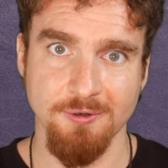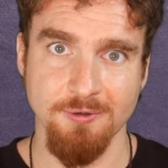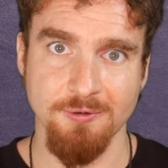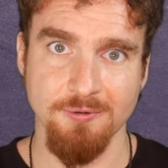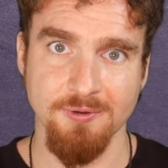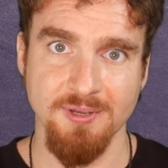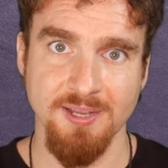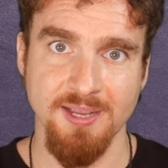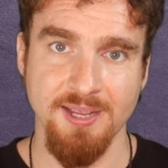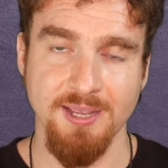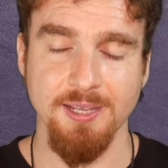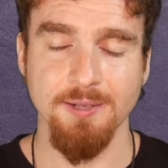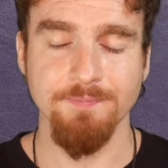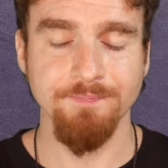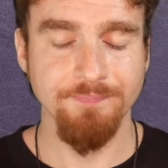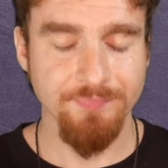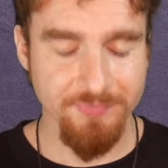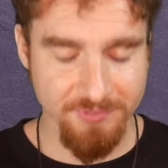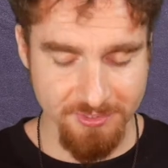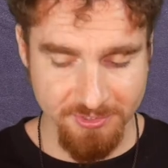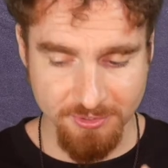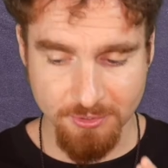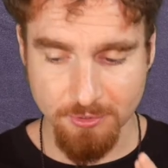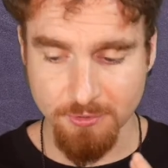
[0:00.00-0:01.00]

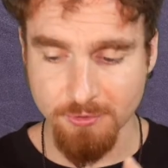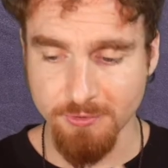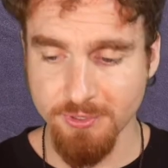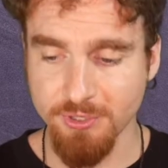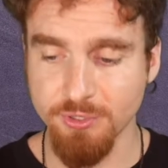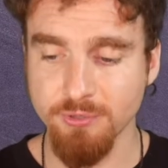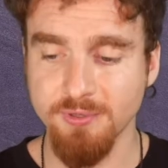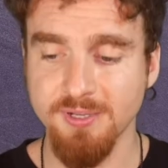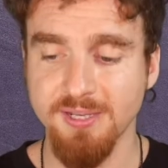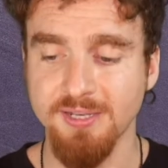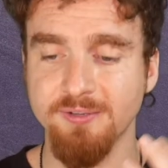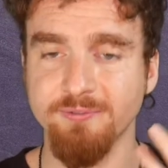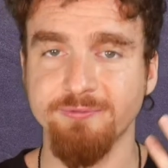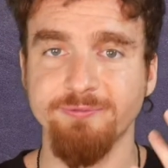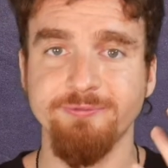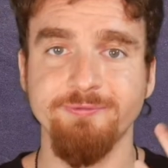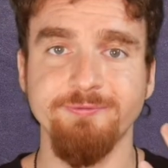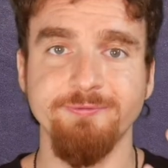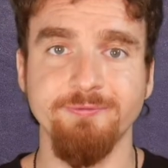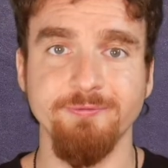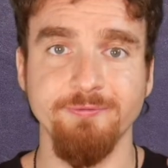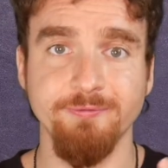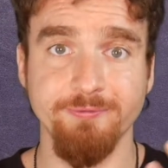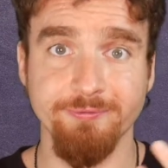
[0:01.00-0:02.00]
Okay, so you can
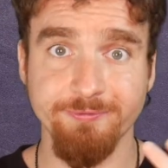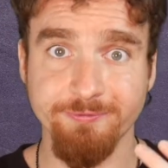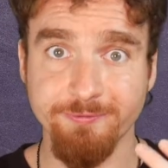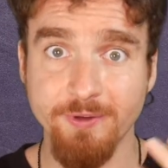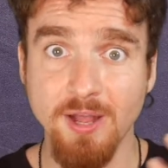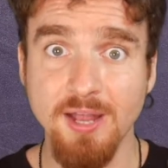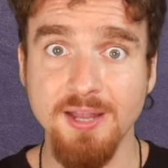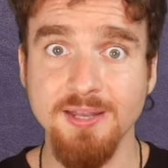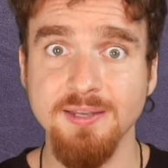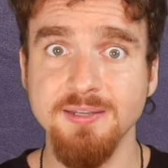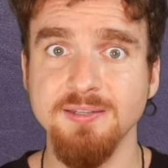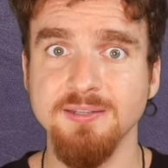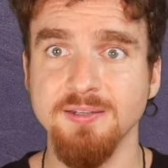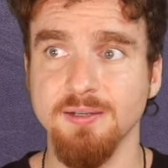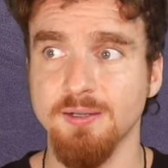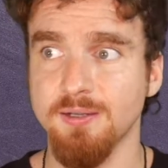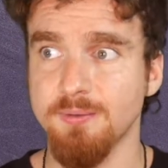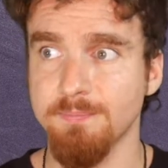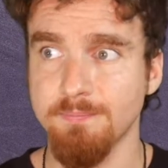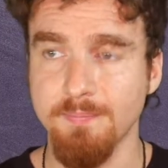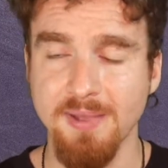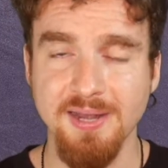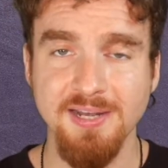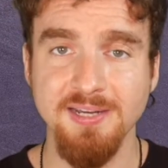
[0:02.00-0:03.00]
fund
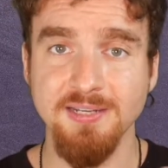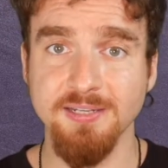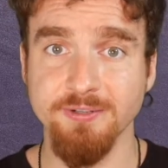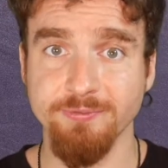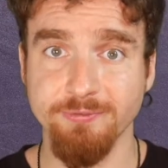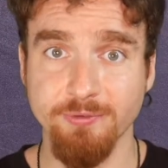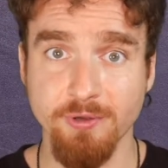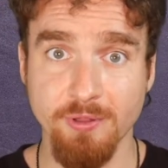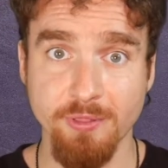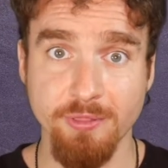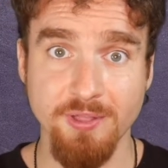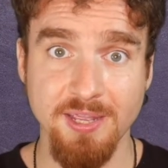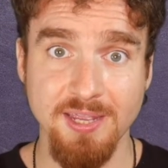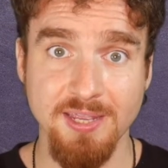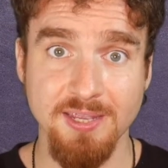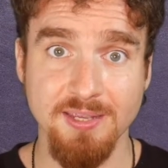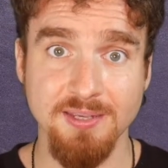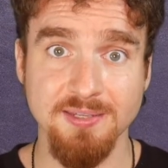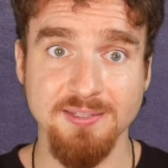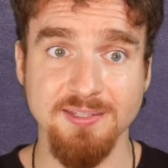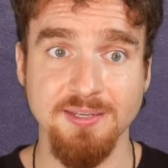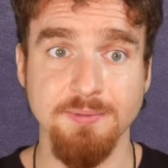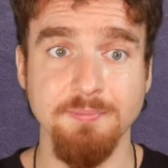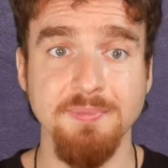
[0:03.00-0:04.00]
many different
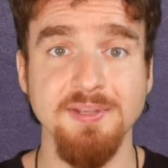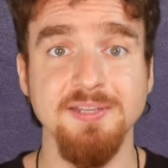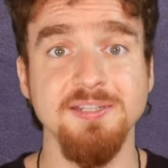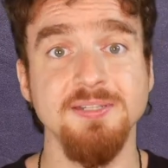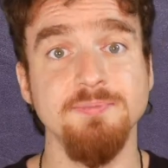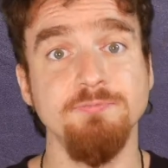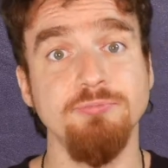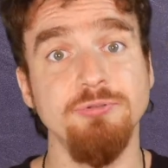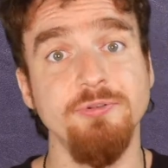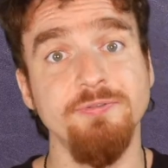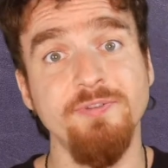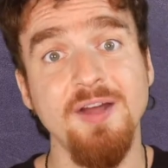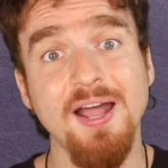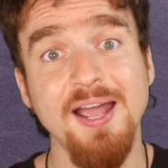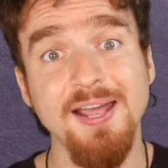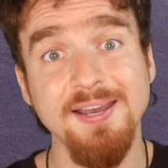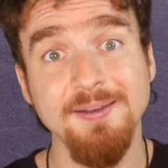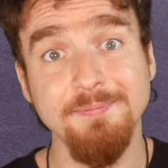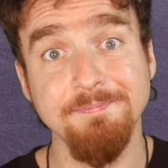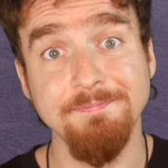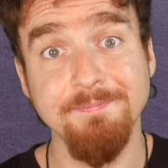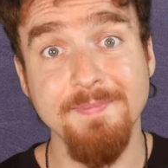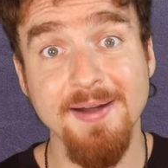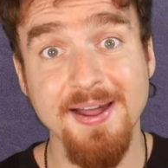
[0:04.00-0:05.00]
things. It means
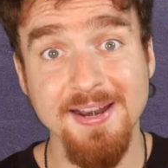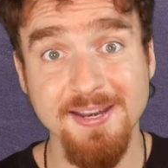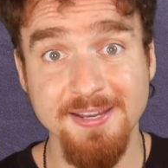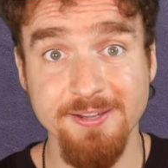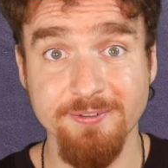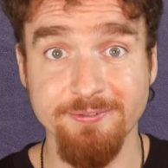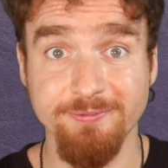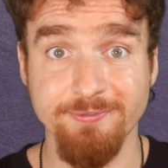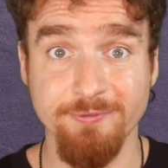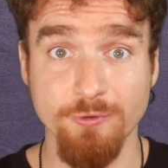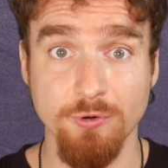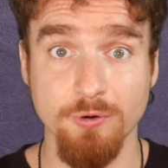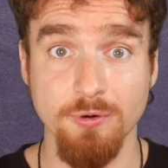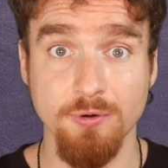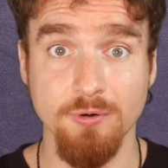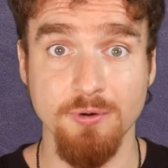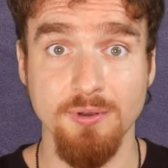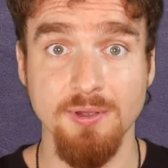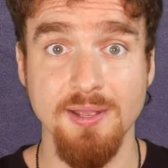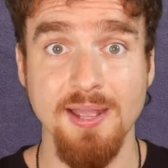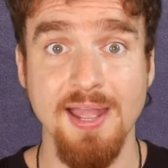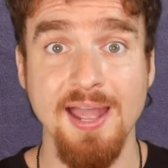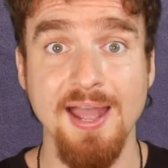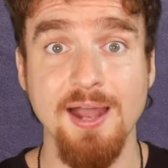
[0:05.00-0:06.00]
provide money
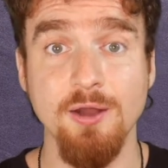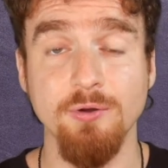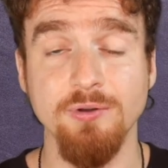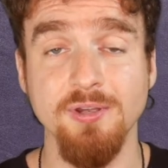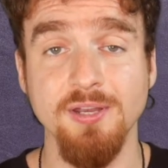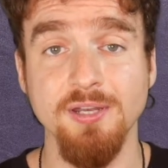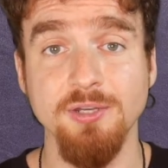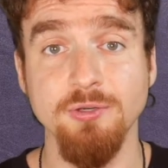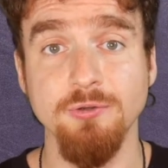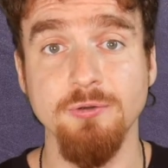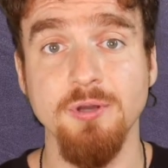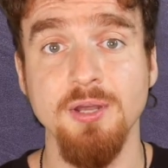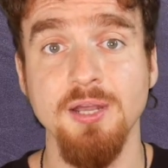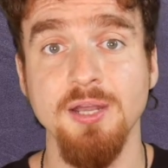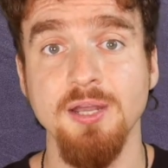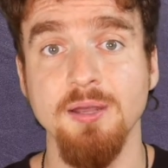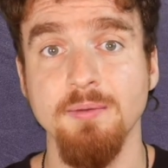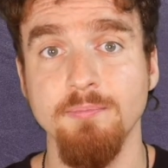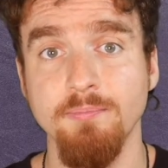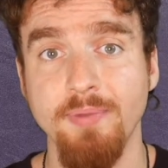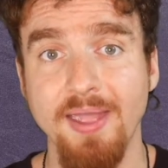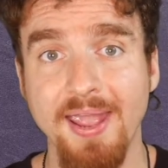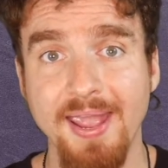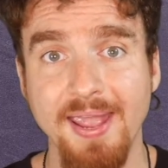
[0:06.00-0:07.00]
for. How can you
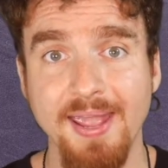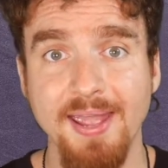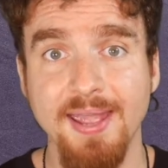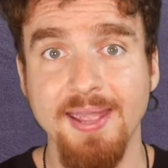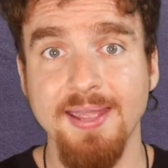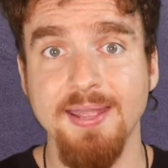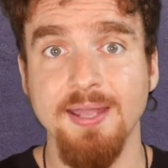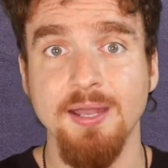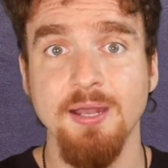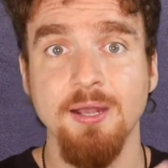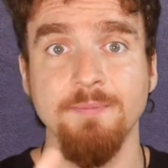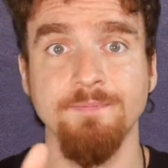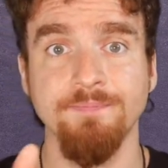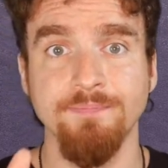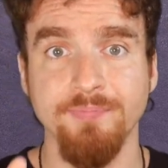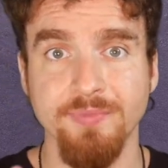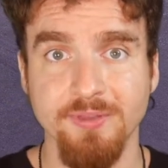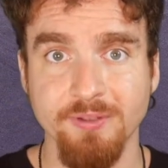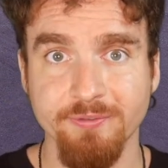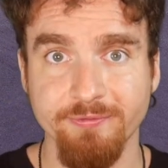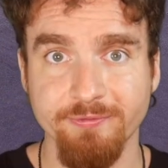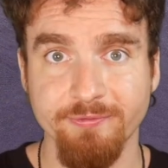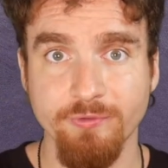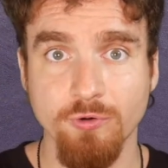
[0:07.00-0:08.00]
pay
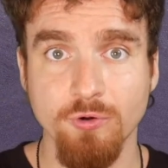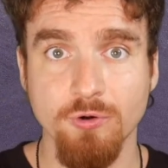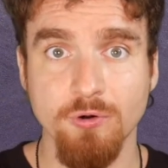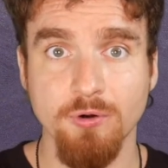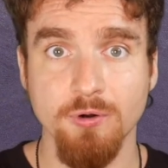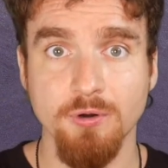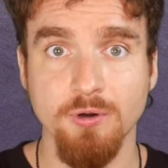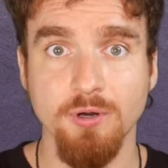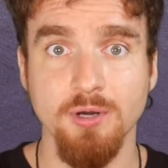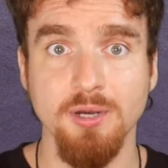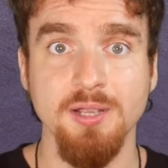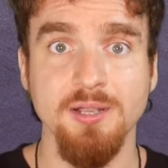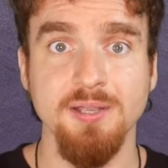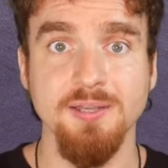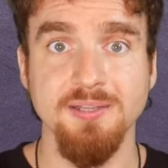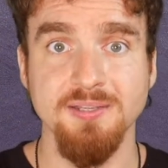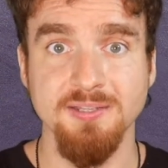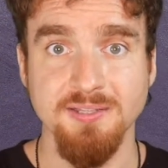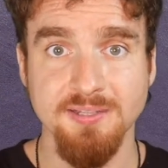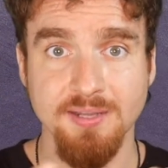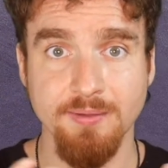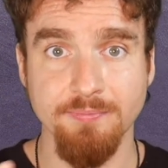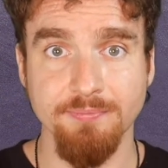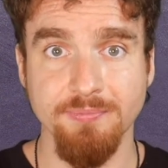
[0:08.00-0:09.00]
for
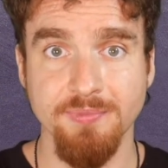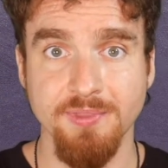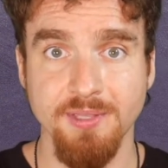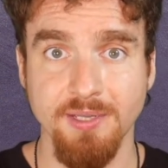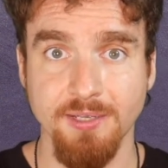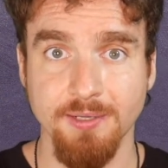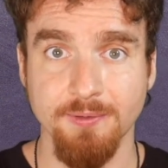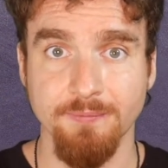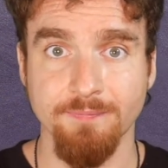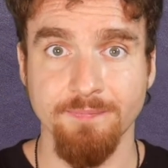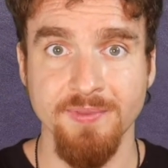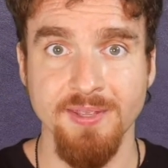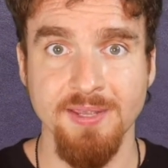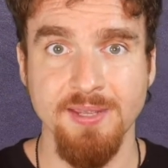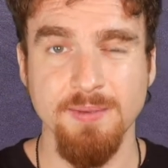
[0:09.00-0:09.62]
something?